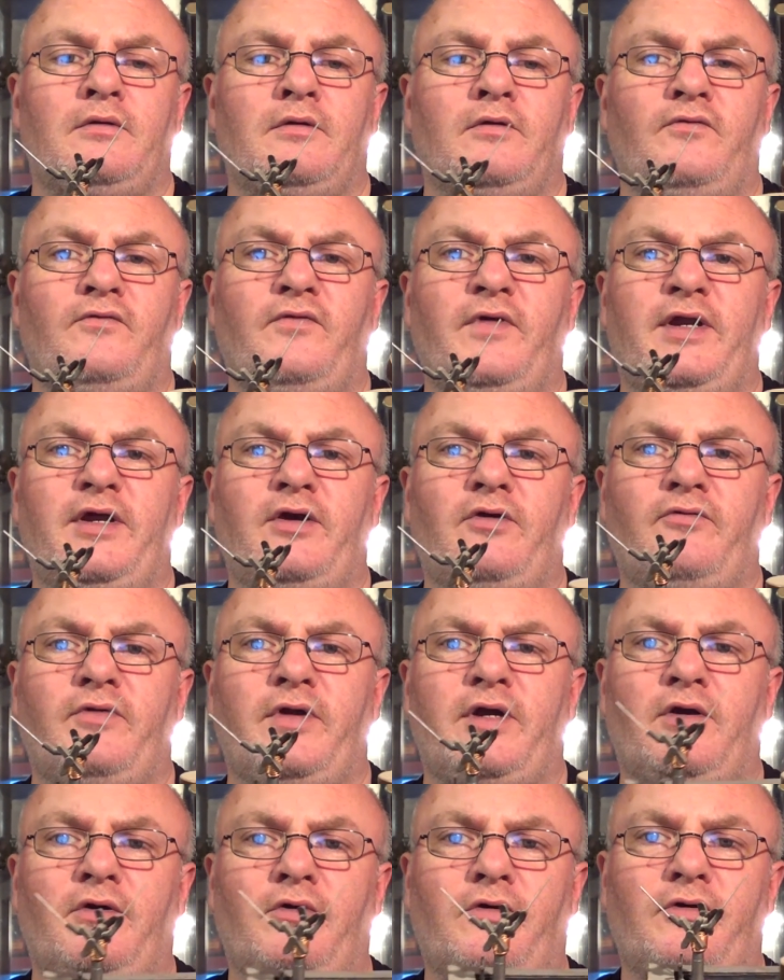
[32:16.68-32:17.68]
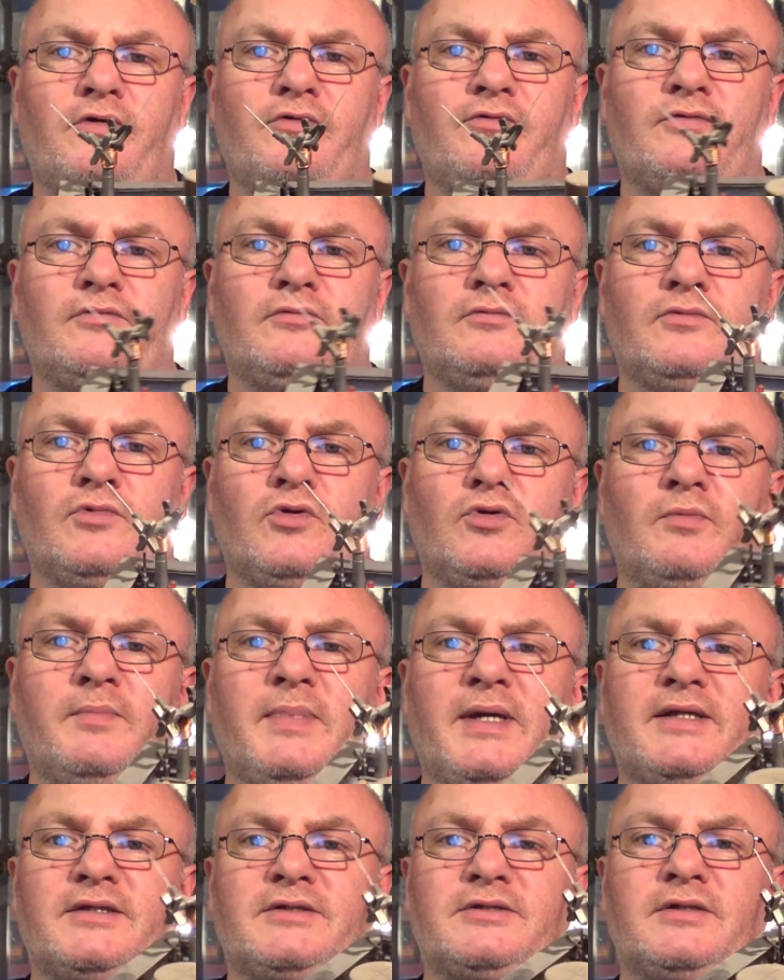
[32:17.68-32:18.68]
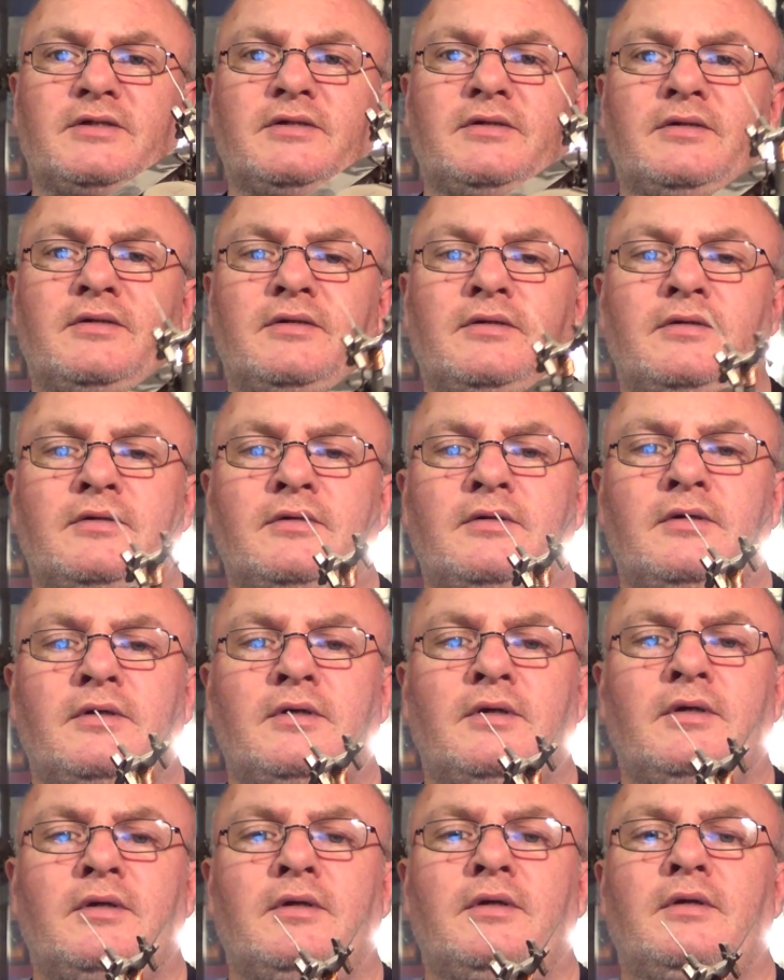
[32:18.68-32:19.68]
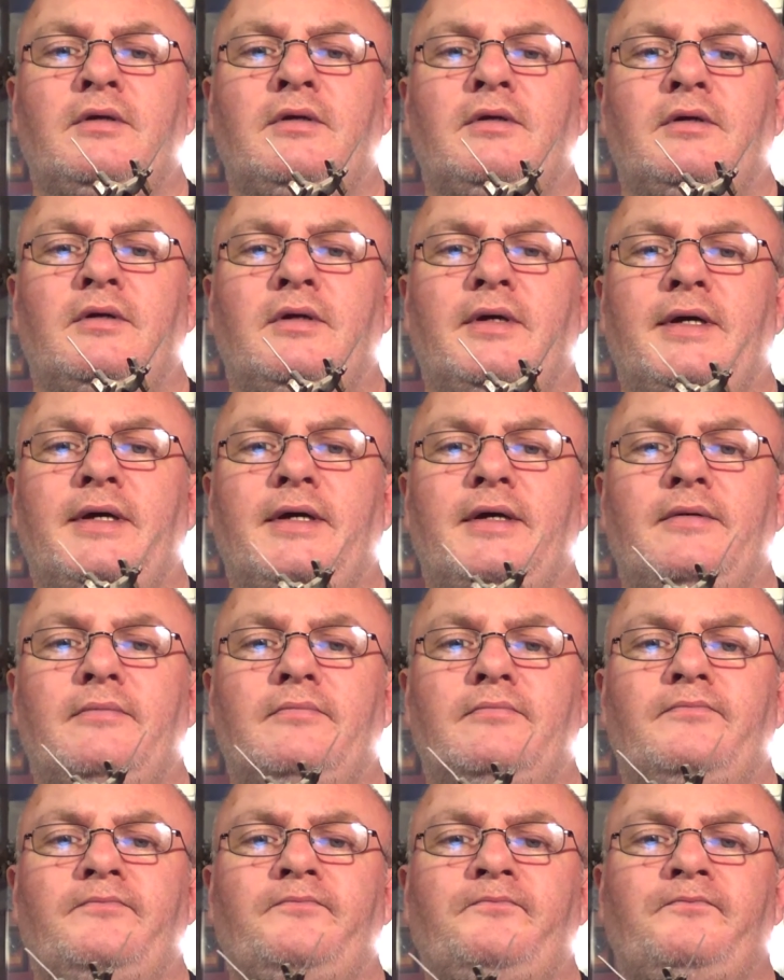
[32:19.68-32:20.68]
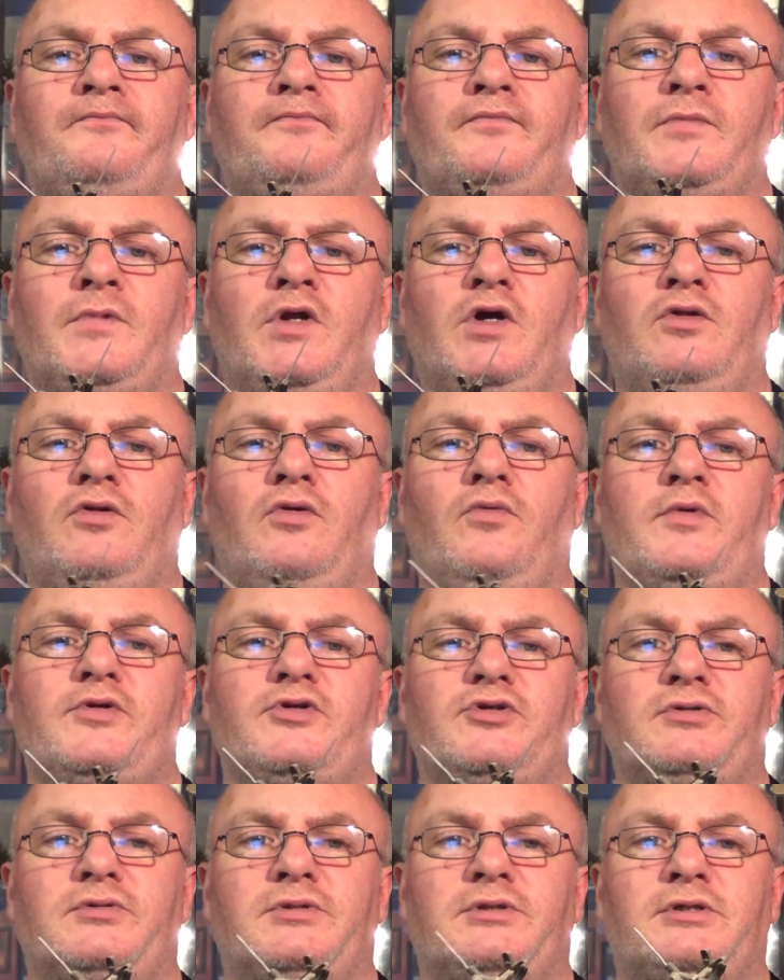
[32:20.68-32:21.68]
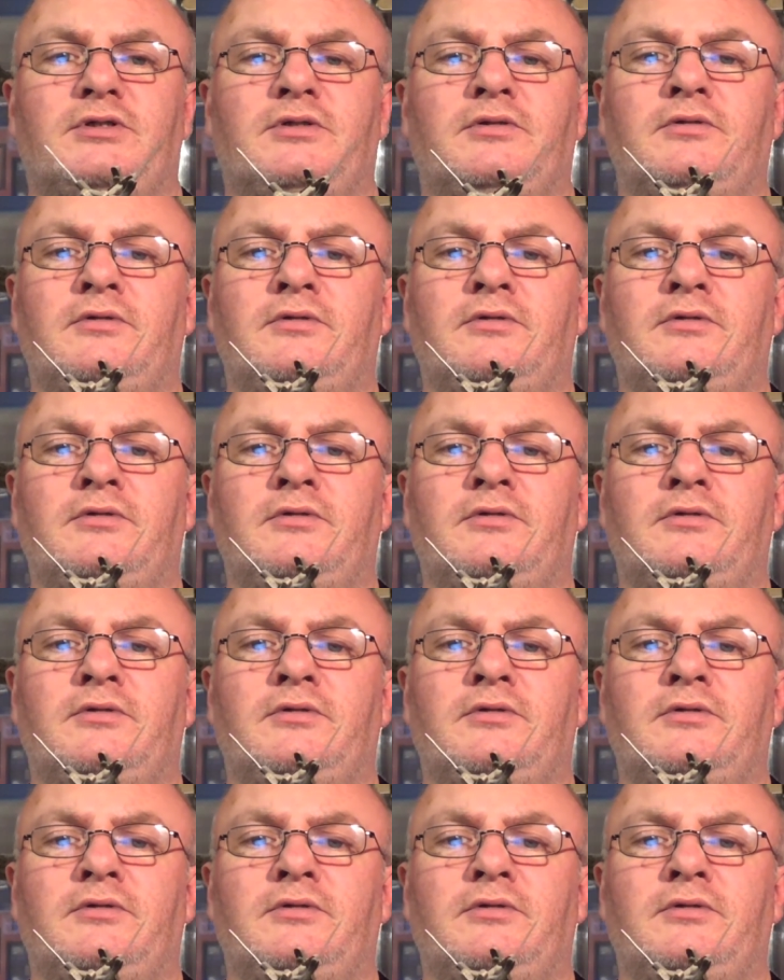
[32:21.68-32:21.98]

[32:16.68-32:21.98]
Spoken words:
video recorder and other bits, along with just